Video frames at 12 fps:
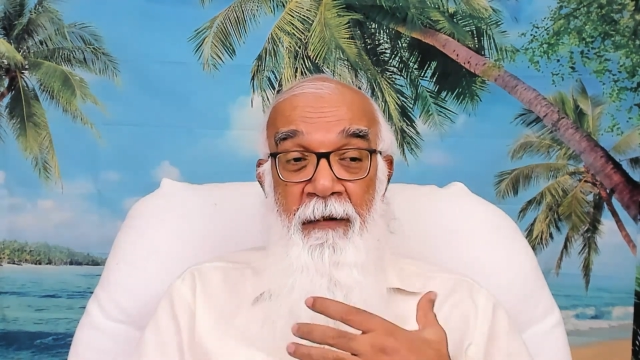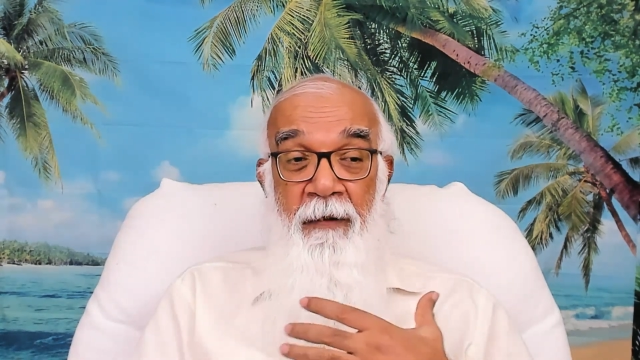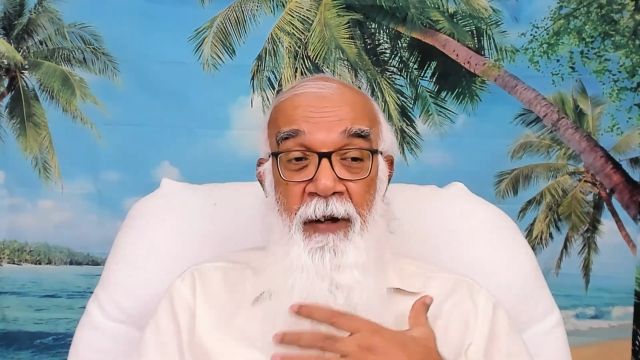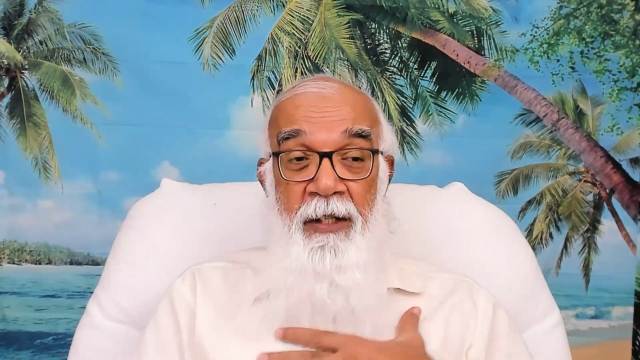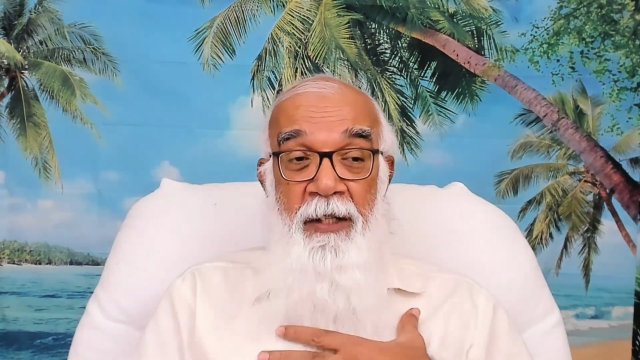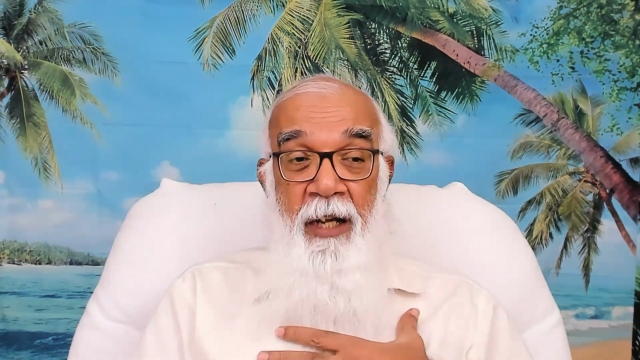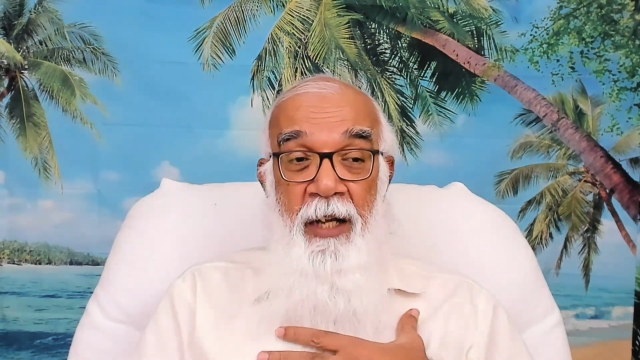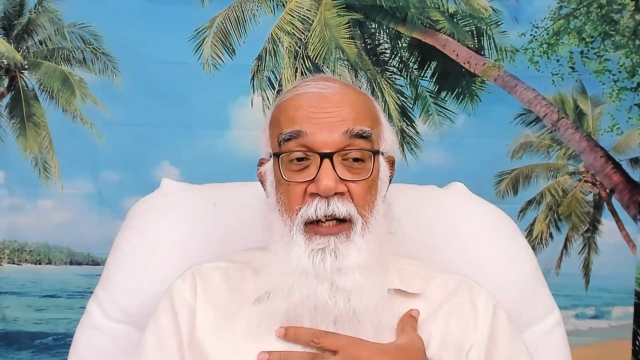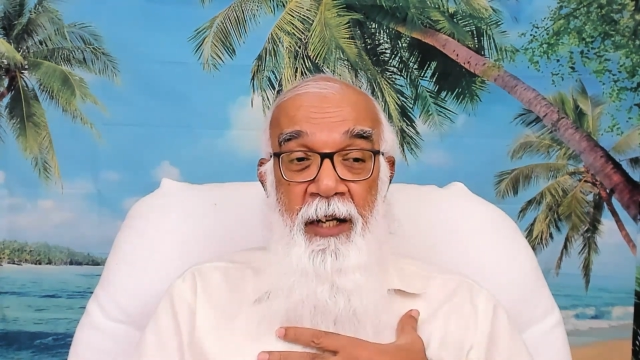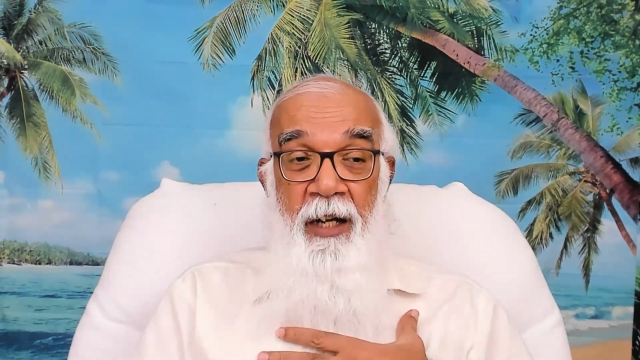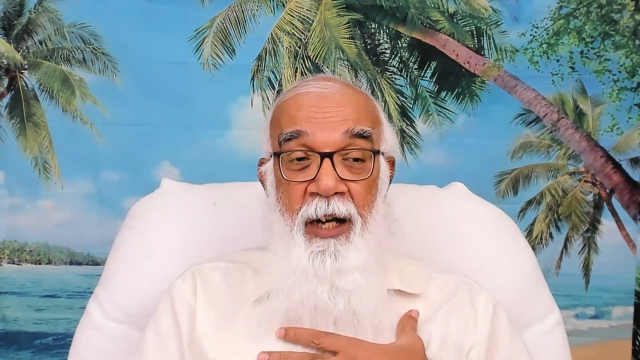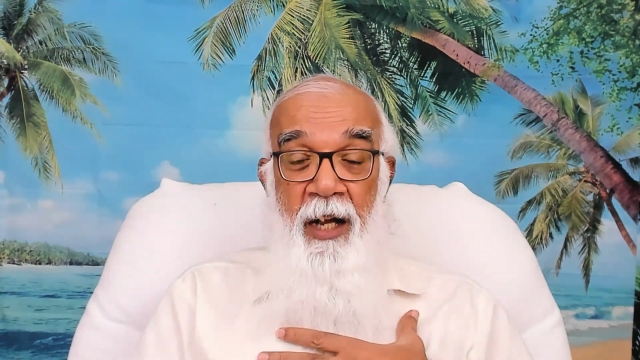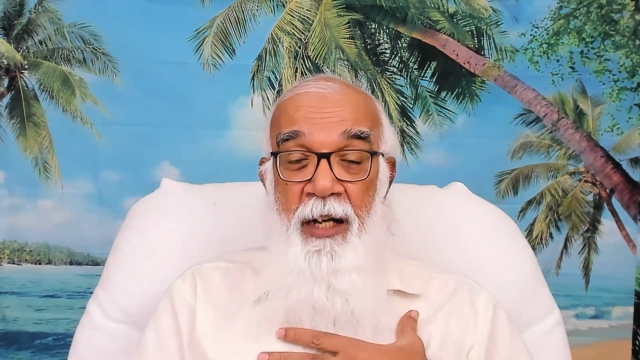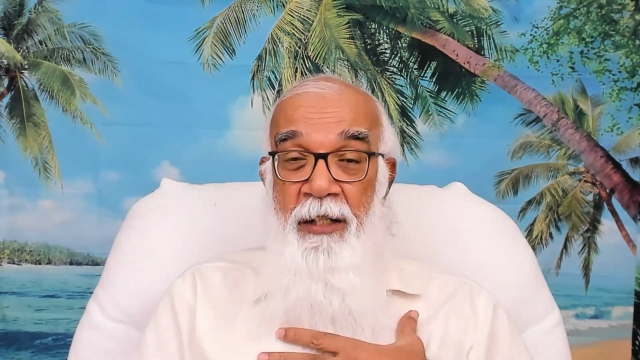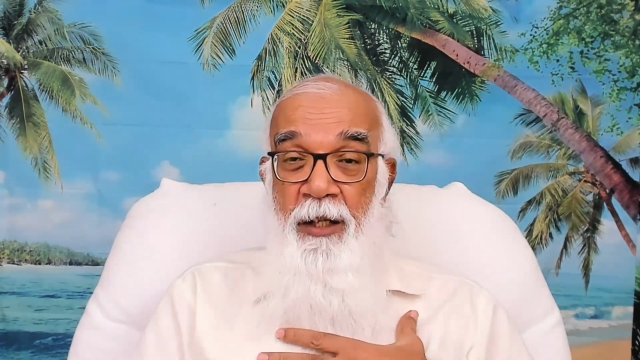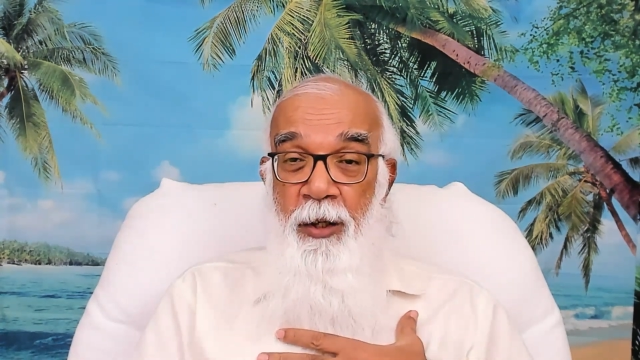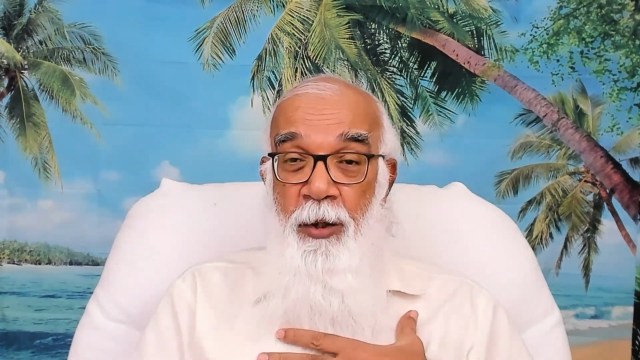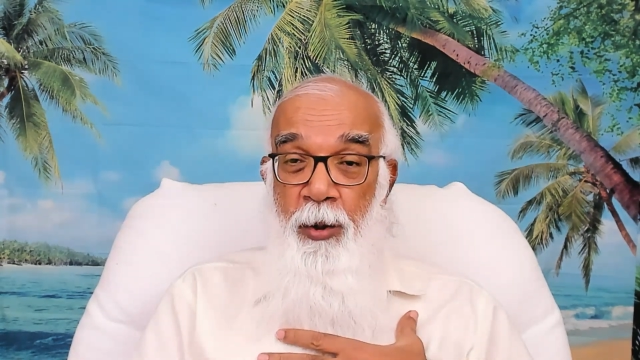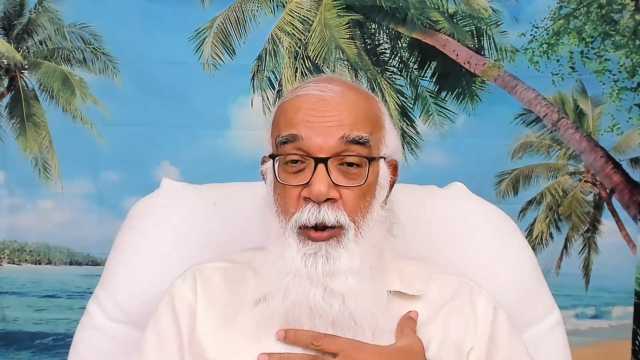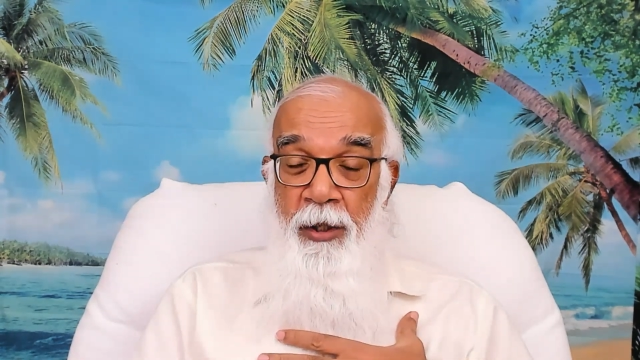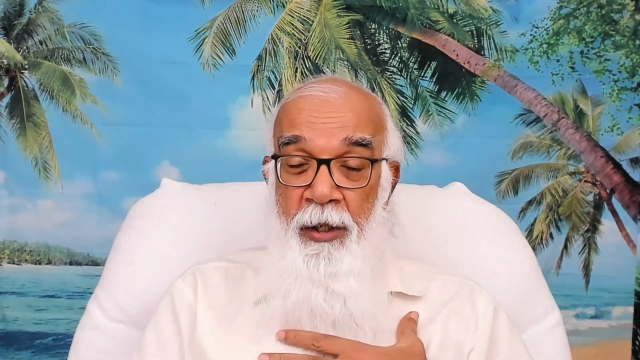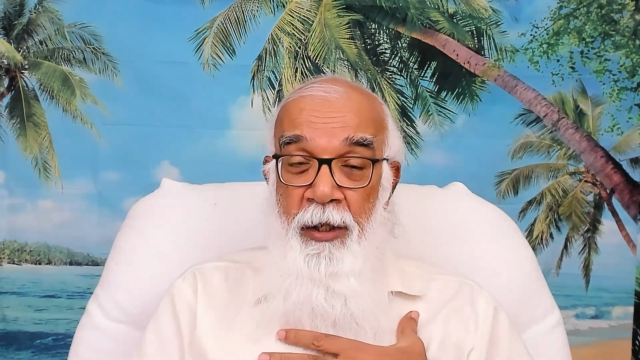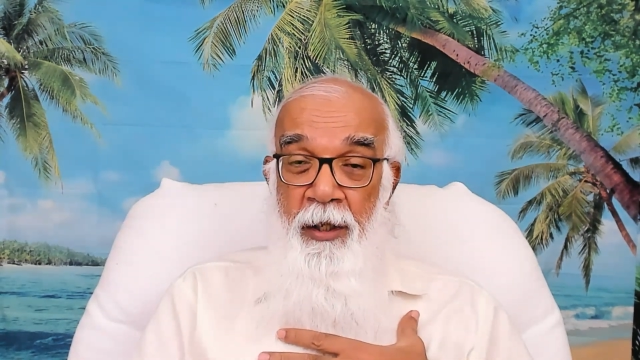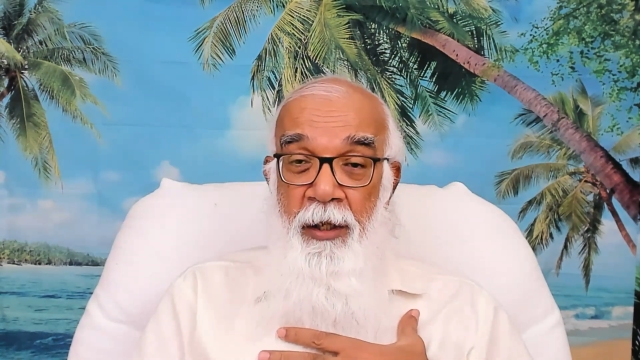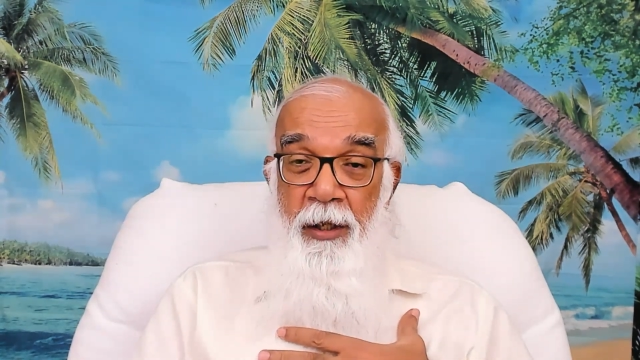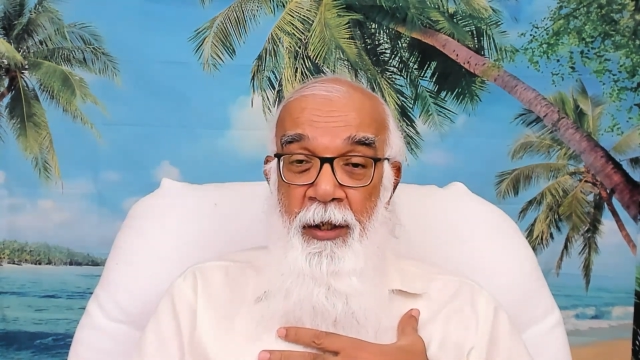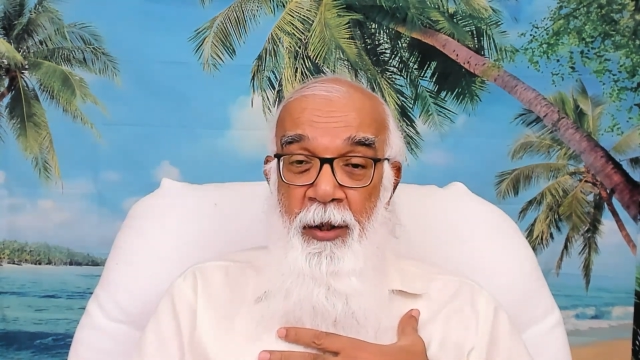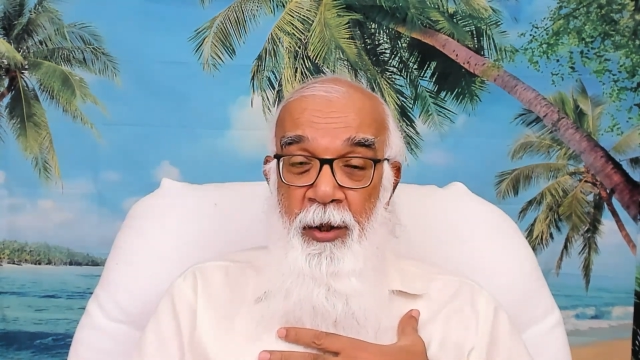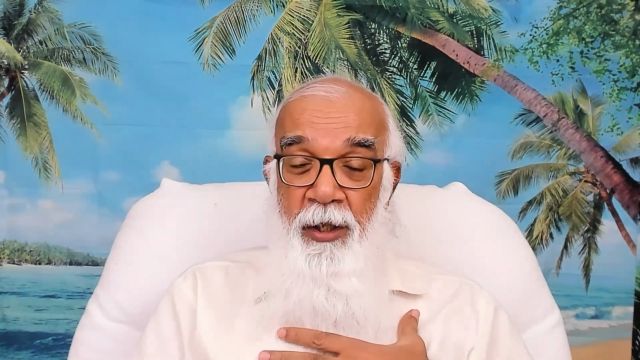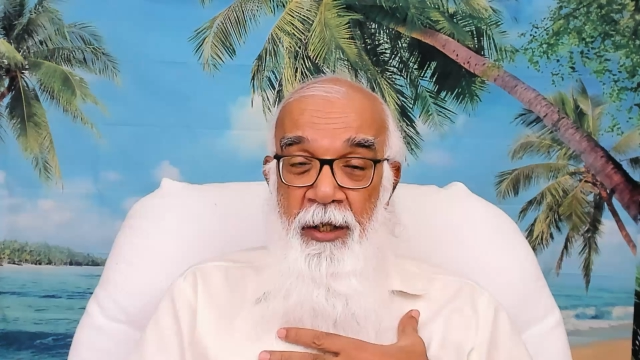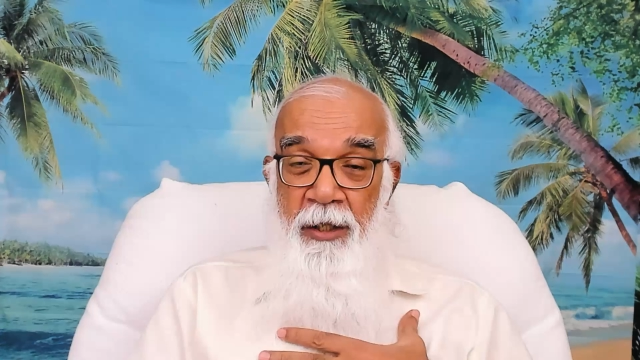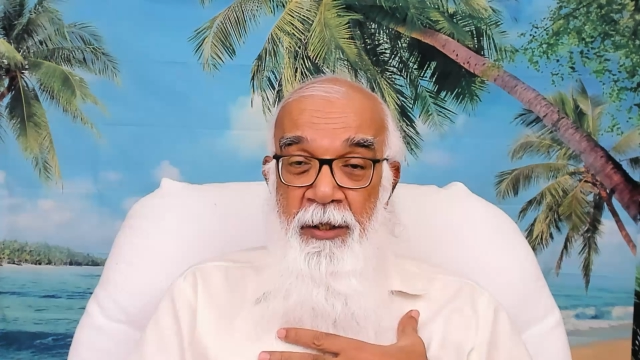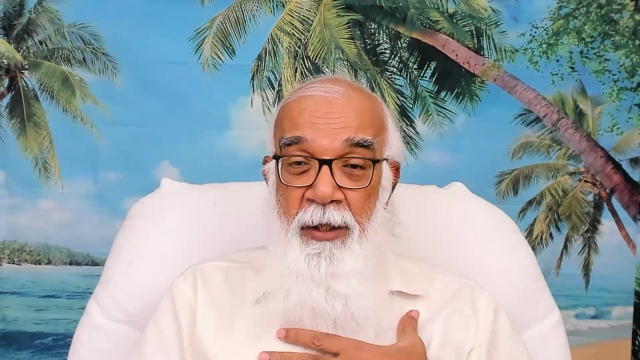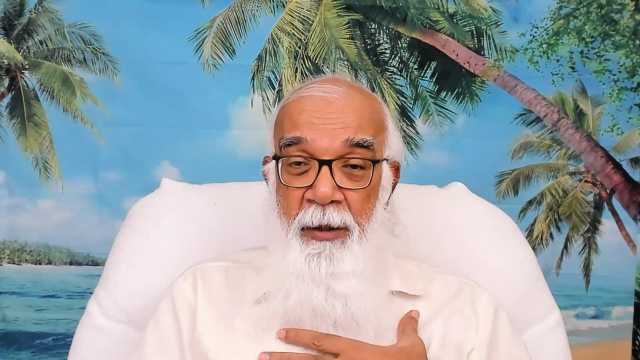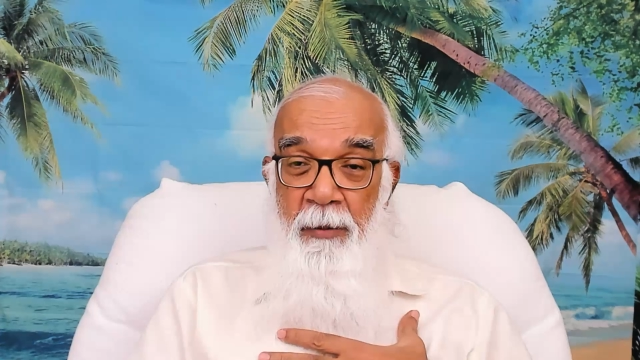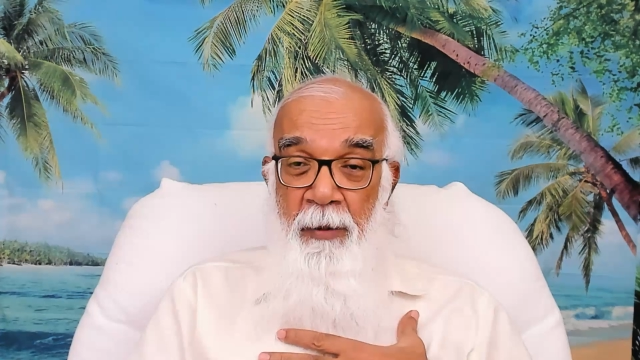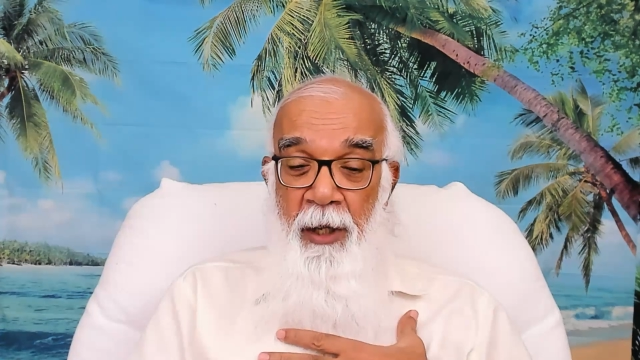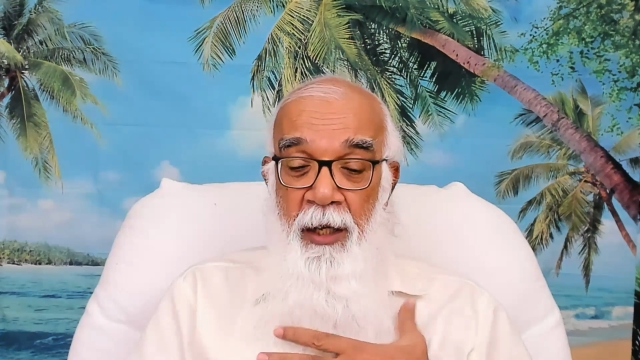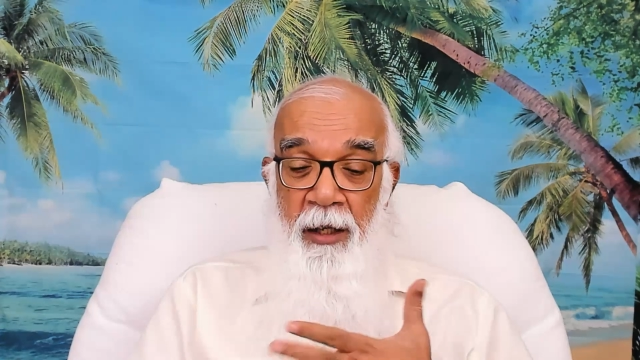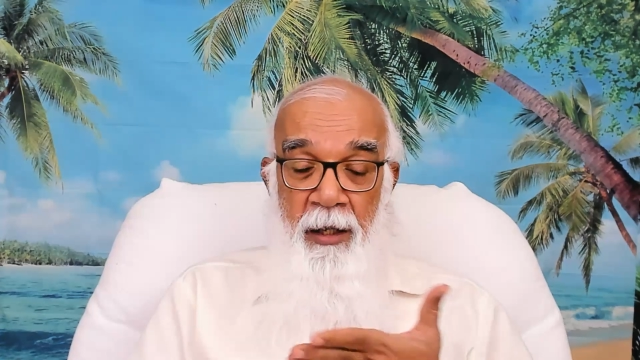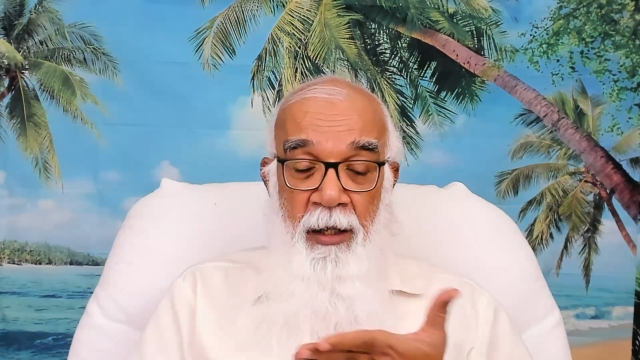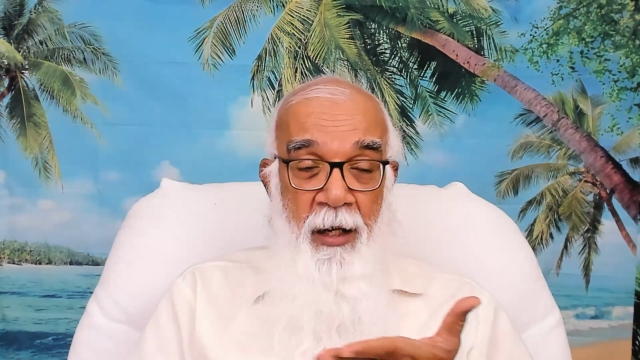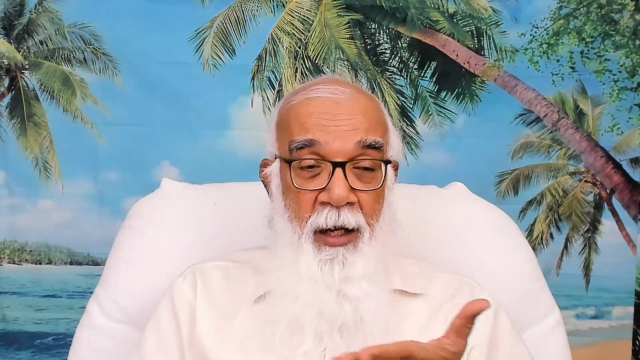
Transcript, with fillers: Once I realize the goodness in me,